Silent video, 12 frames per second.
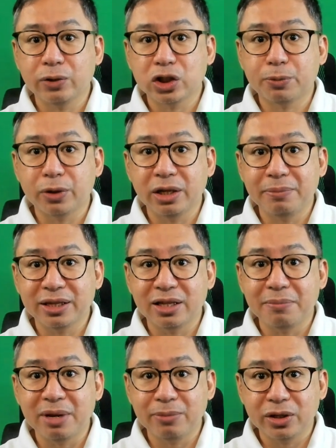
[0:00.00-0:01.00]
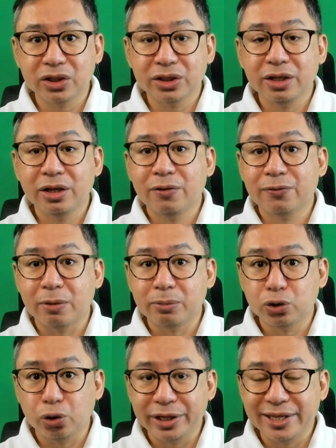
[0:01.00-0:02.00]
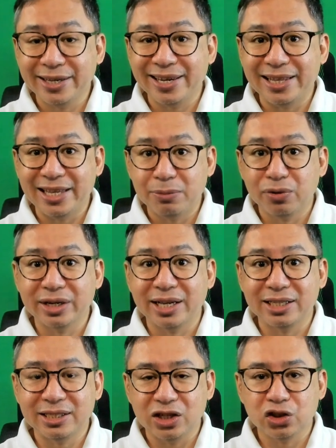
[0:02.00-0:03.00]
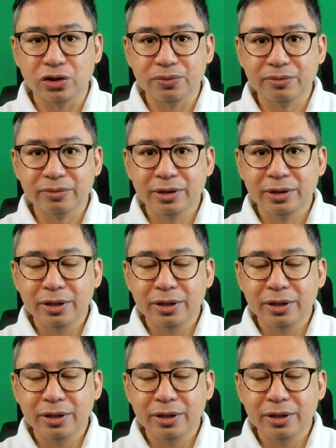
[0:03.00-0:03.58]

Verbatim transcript: which prohibit the members from joining a labor organization.